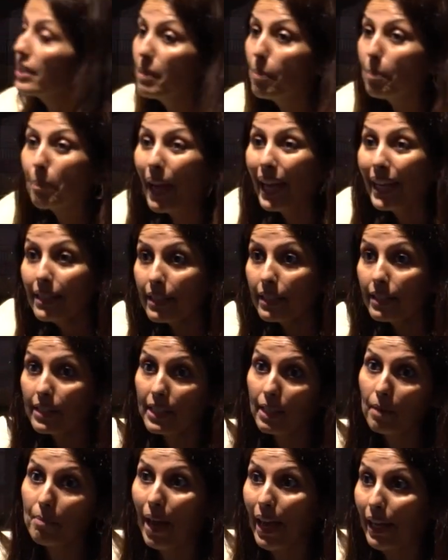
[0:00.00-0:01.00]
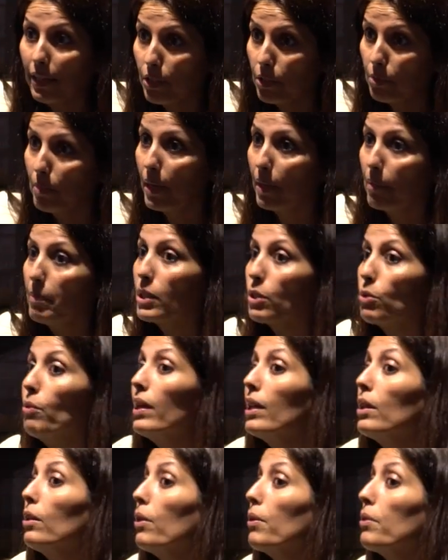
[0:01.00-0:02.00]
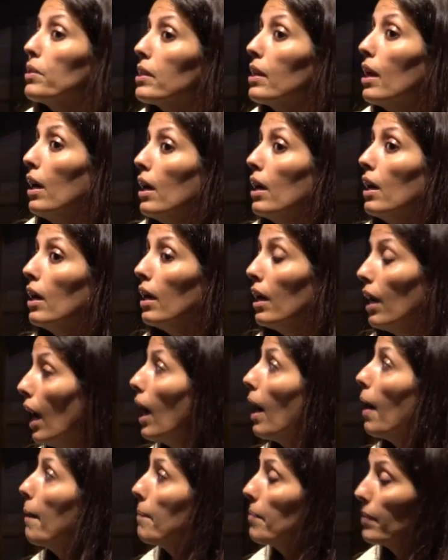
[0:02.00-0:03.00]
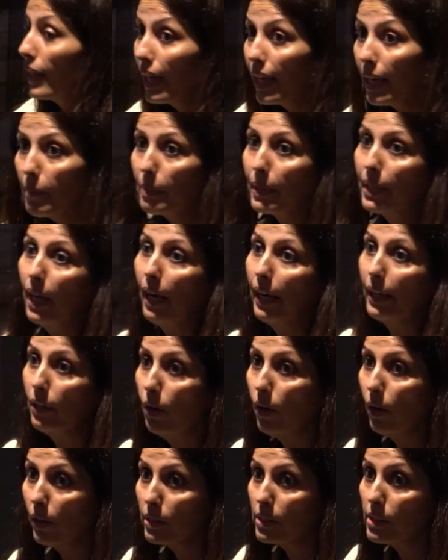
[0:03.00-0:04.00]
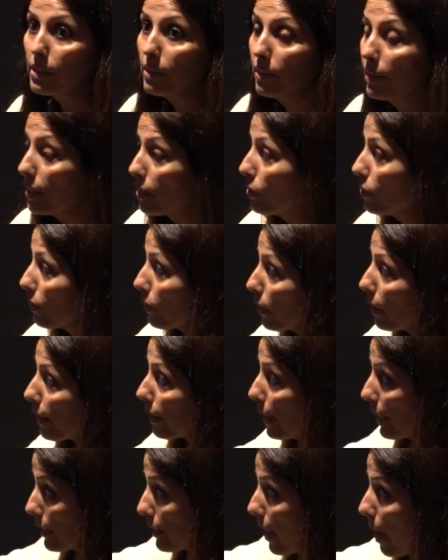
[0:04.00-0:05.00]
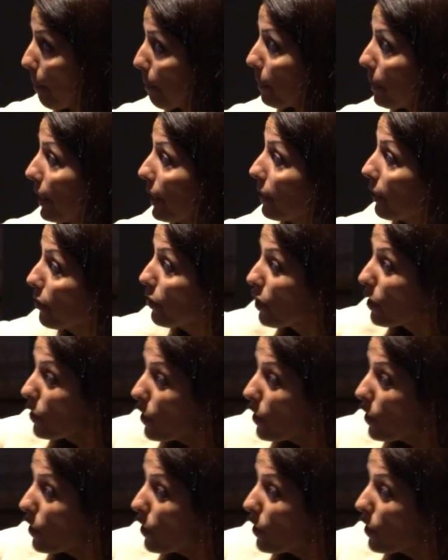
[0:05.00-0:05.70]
dependency management between those API calls that's happening. There's